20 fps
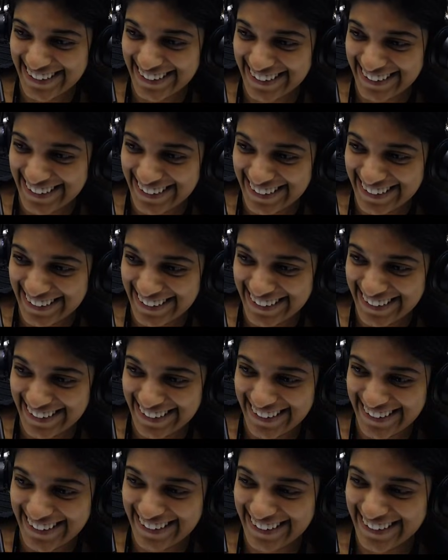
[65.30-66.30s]

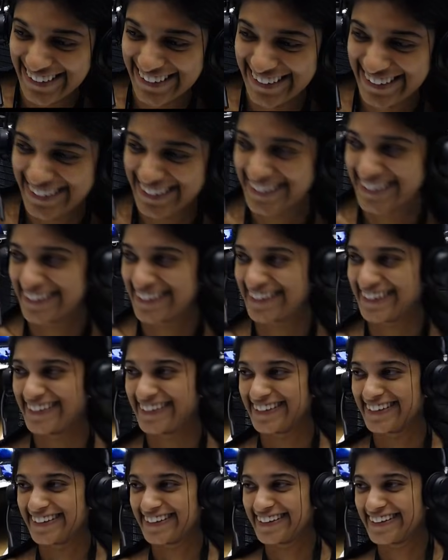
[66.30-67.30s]

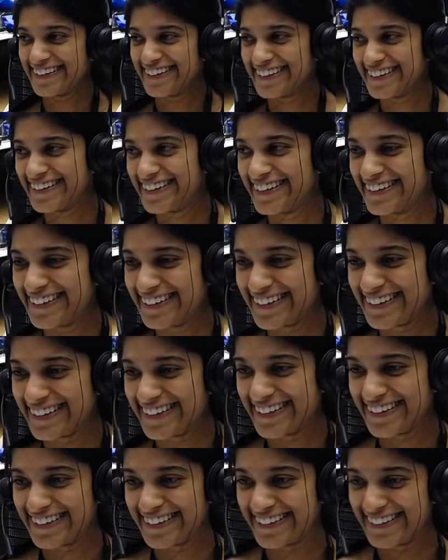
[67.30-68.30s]

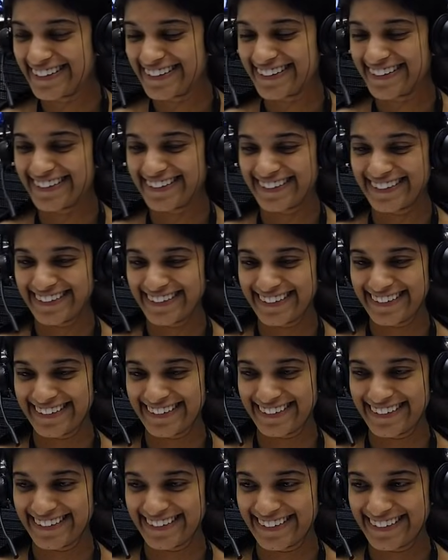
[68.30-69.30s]

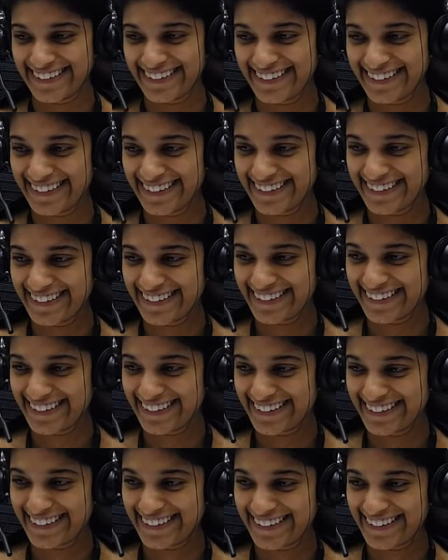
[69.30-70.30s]

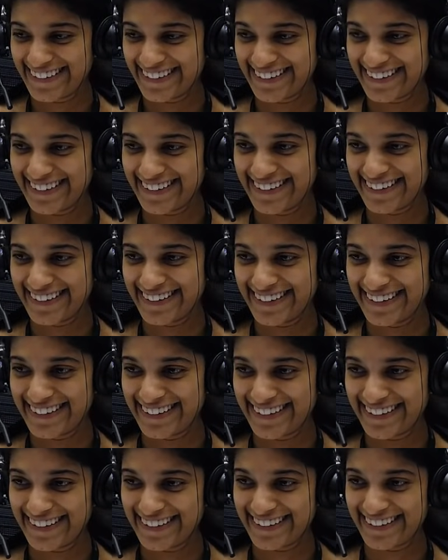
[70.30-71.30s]

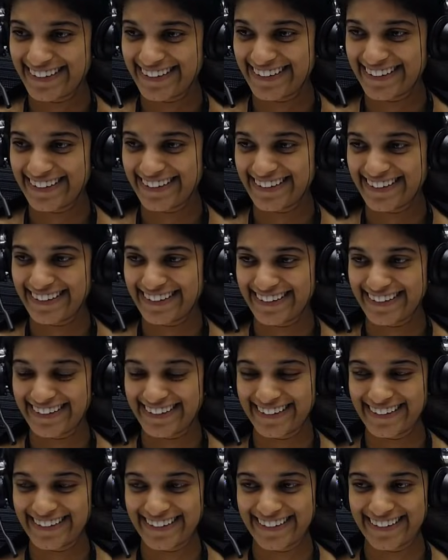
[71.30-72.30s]

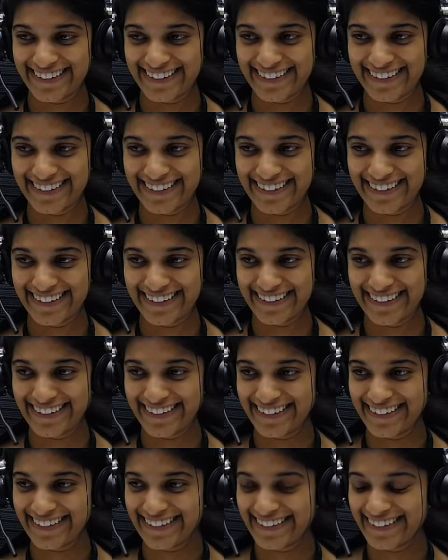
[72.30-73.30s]
This person isn't speaking.